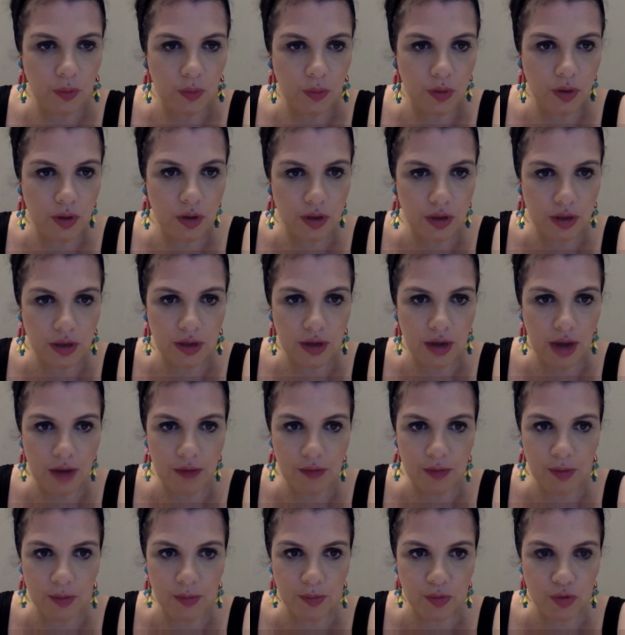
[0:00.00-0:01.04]
could it have
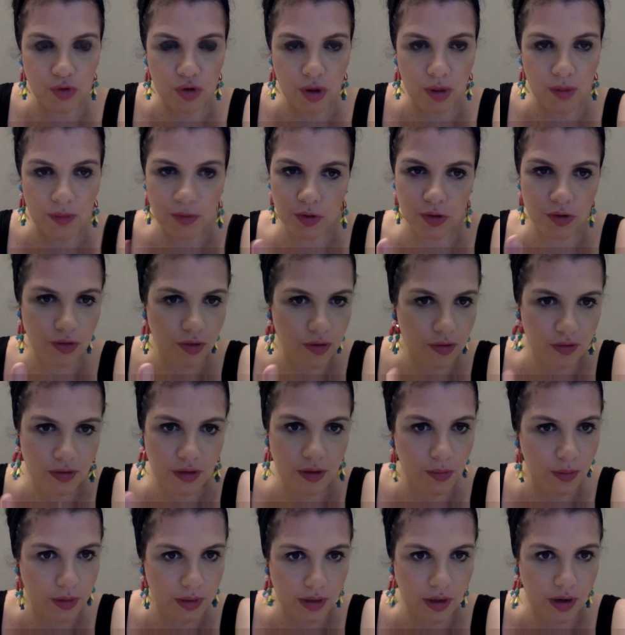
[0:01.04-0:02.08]
been Trump, just to see
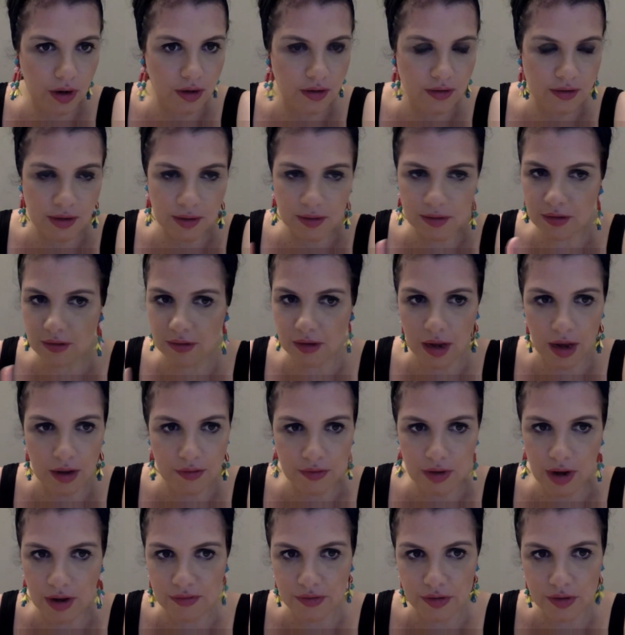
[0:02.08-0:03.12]
what the cards say, since I have
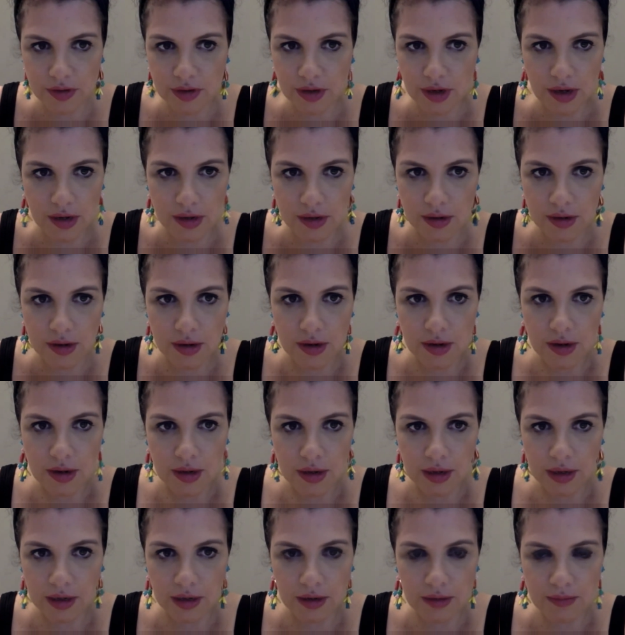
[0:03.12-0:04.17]
never done,
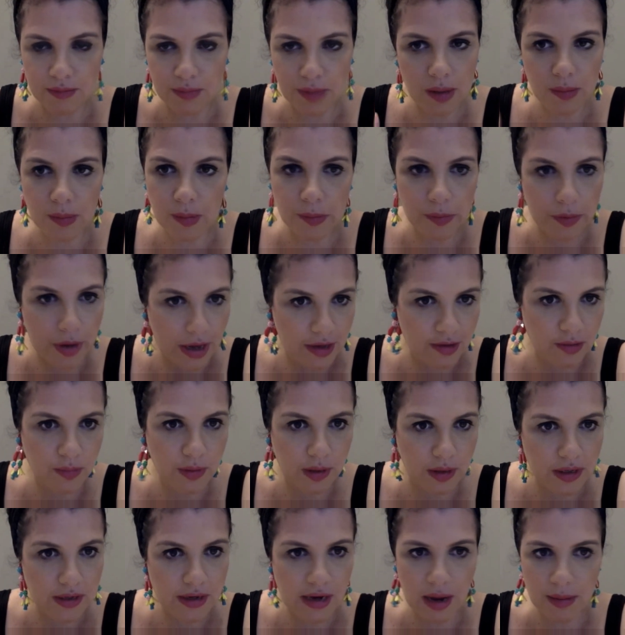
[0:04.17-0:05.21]
like many people asked me
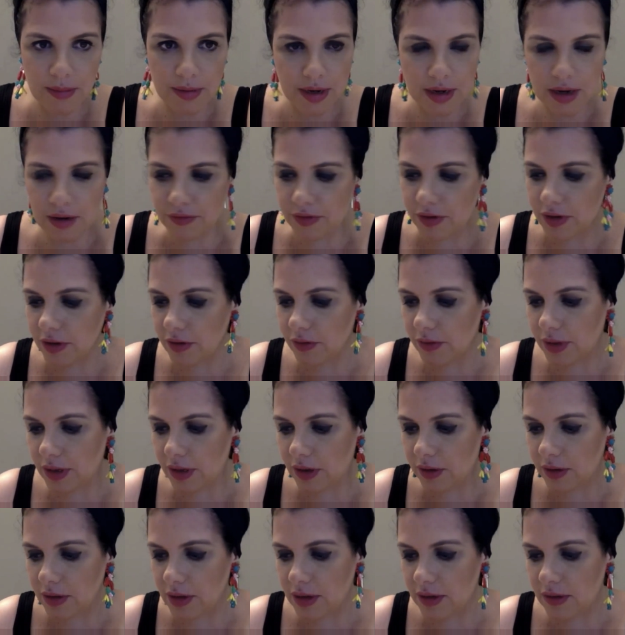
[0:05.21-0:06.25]
at the time, and I never did a reading
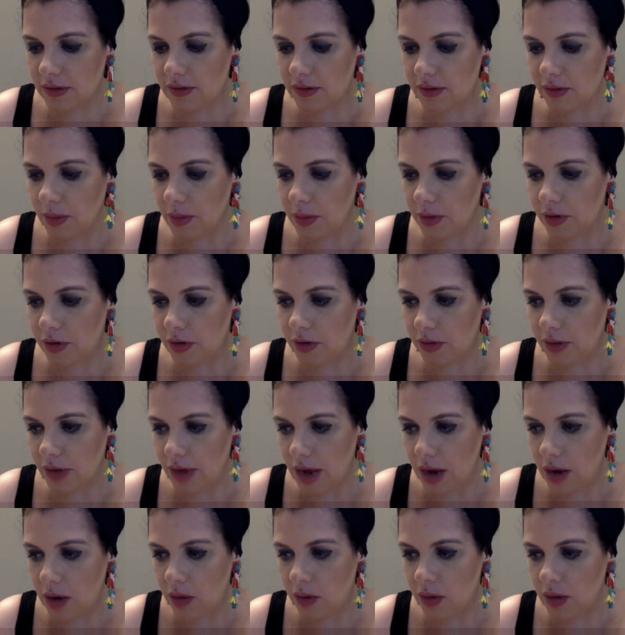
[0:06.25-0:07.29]
on this, so I'm gonna do it
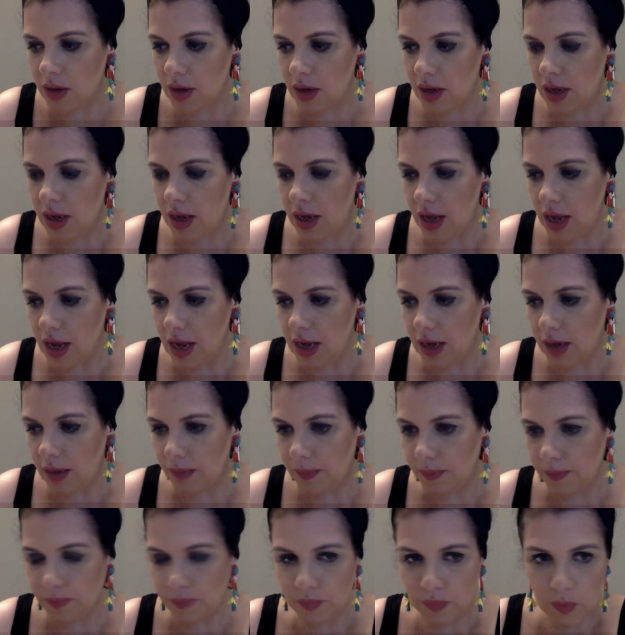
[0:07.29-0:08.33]
now. A,
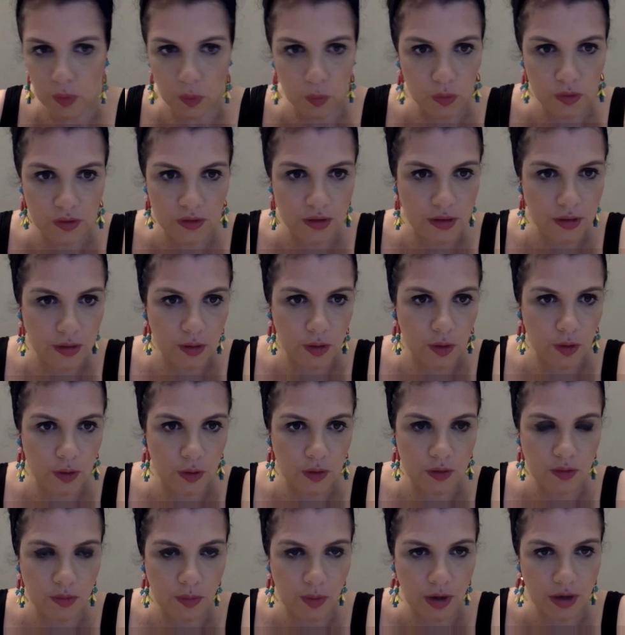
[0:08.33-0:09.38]
is it
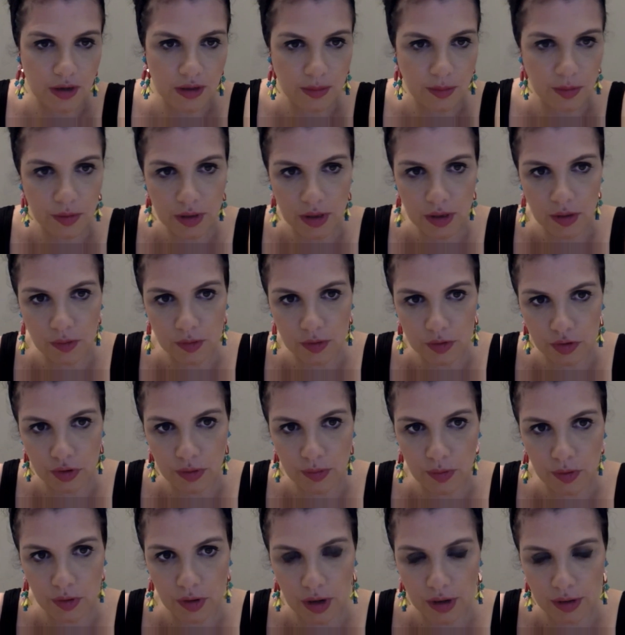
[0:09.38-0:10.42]
possible that it was
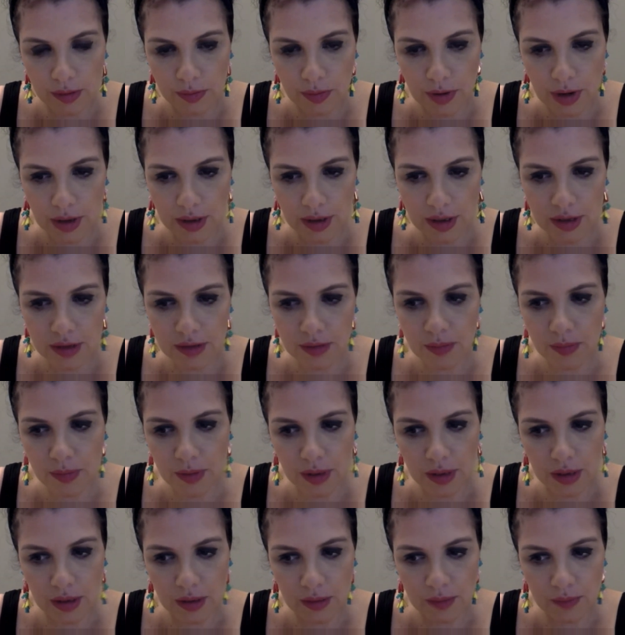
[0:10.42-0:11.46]
Trump who got her pregnant?
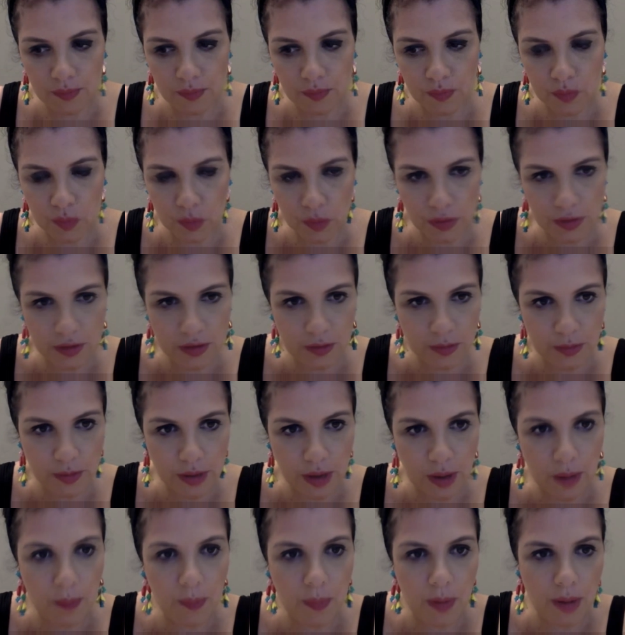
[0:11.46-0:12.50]
B, will this
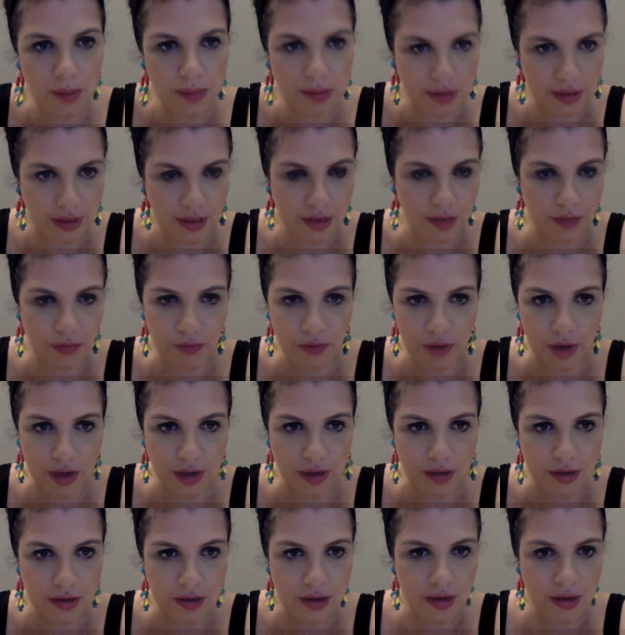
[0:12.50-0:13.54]
become public and affect